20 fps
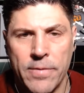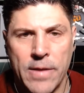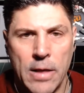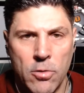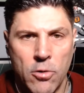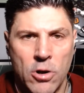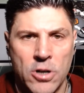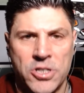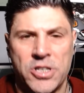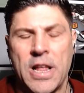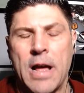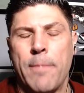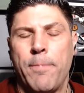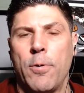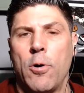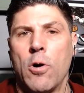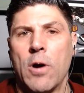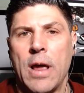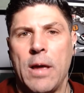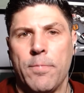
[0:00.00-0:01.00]
They lost that
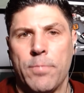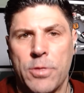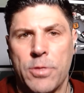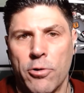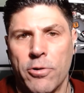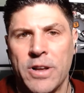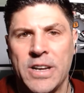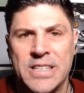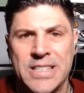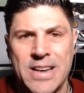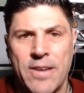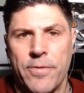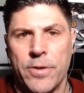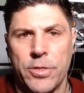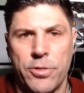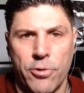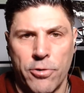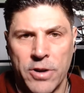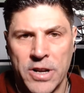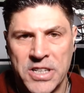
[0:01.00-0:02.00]
ball game
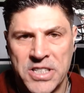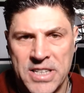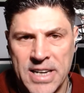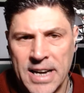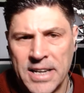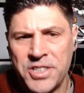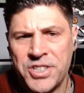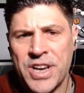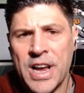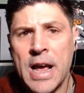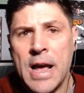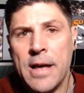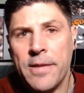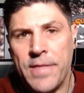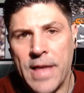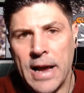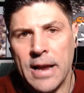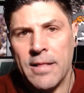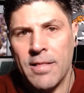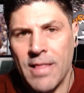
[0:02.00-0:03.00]
37-36.
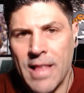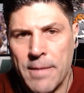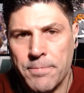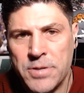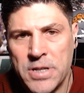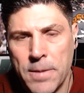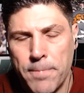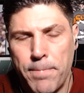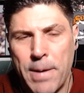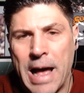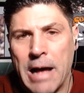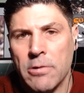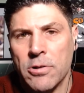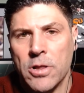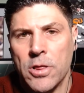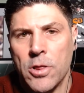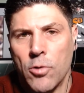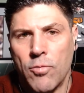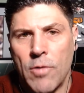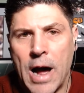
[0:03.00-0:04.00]
Then Clemson pounded
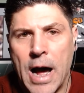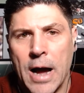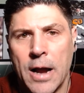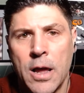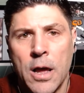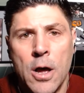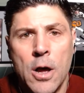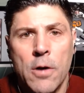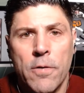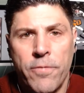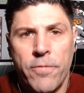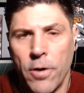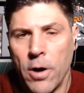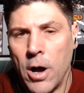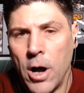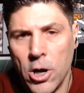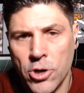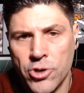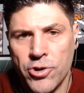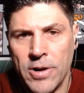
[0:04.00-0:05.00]
the rock for
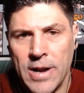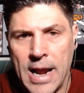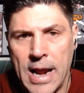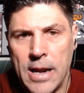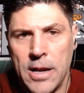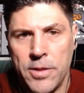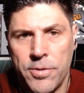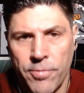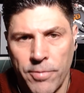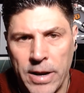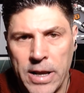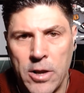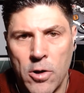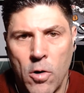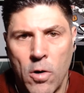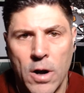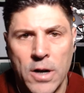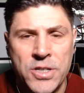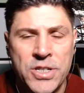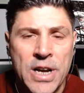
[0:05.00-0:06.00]
183
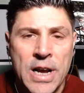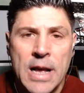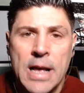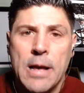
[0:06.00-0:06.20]
yards.